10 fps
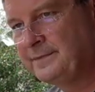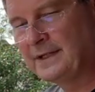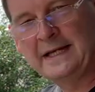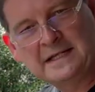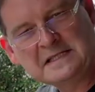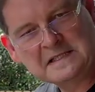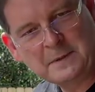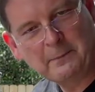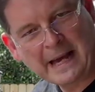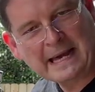Okay, it doesn't
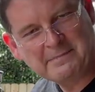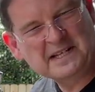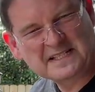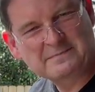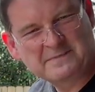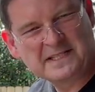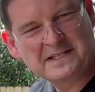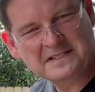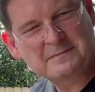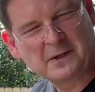smell bad, but it's, it
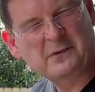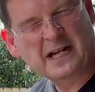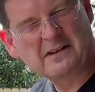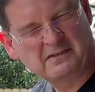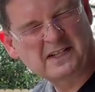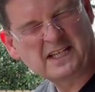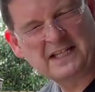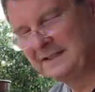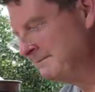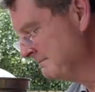does smell kind of funky.